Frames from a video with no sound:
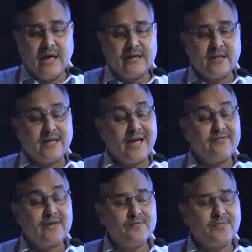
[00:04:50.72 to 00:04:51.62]
and the
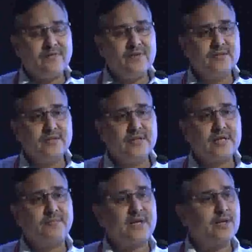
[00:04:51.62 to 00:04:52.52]
lifetime prevalence is
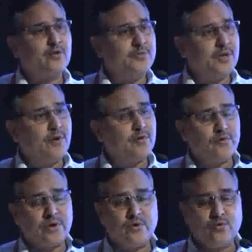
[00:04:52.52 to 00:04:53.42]
expected to be about
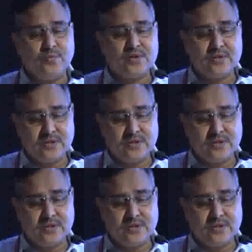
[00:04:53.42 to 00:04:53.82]
22%.